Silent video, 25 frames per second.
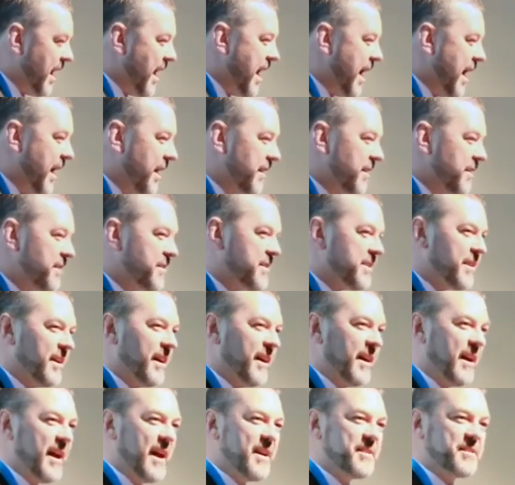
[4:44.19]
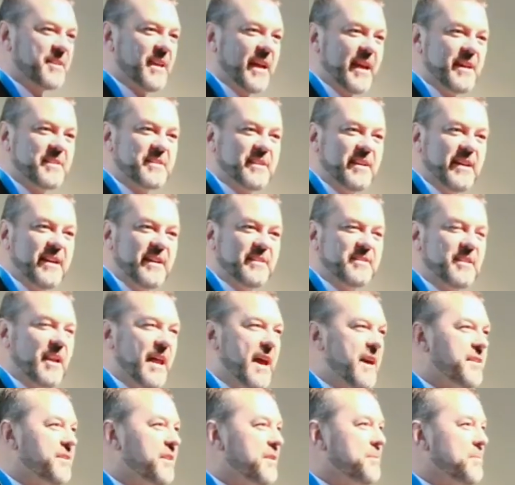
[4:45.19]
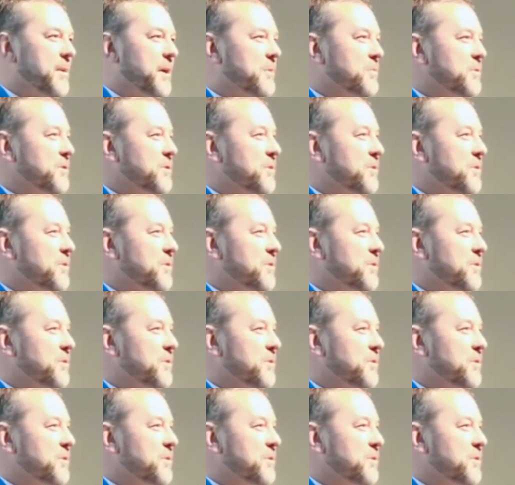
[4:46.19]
And as Custer has landed me with the